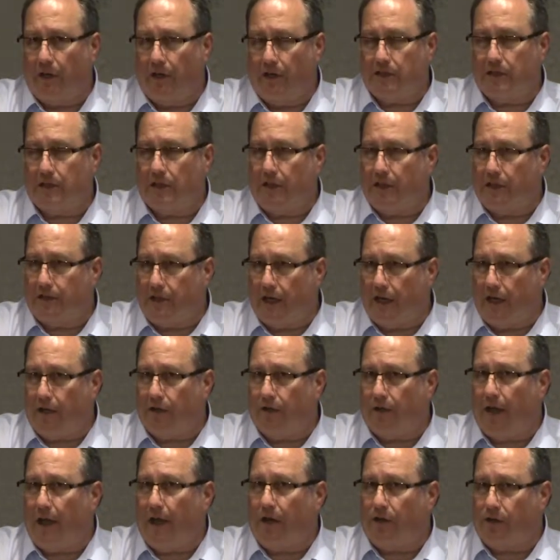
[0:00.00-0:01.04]
he's going to take
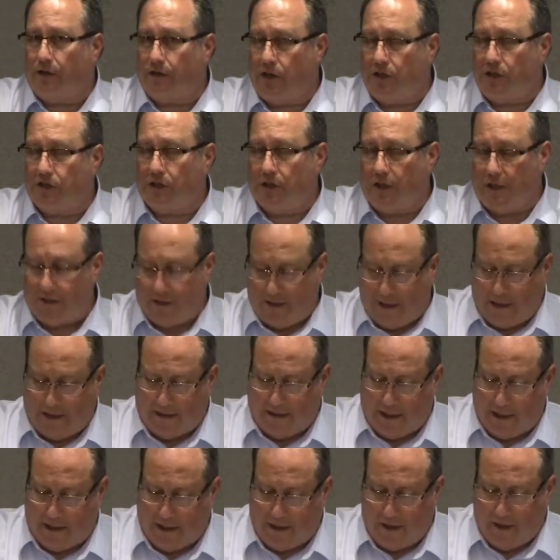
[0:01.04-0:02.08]
that or she's going to take
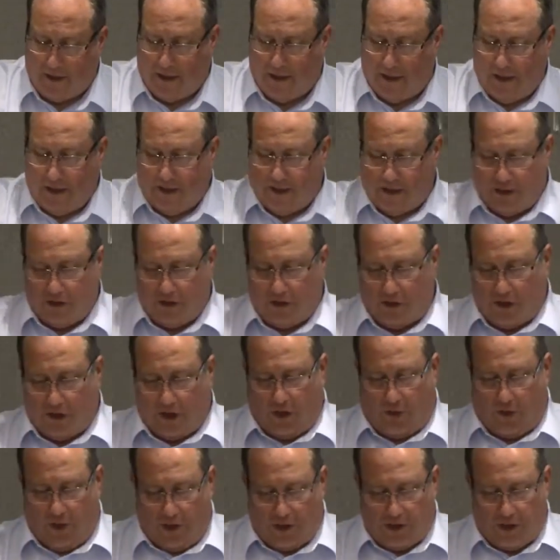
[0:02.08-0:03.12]
that into
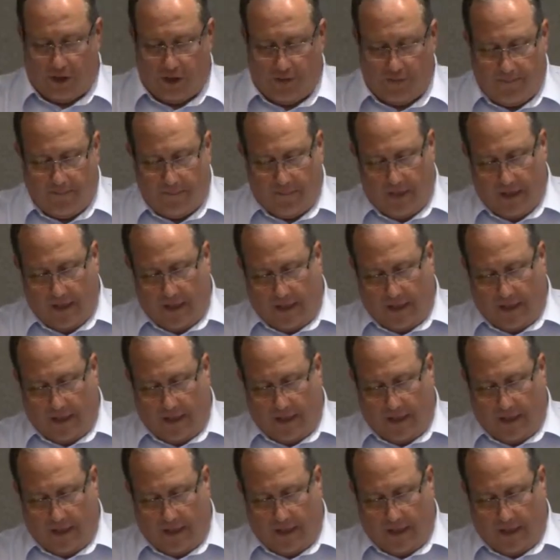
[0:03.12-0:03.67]
consideration.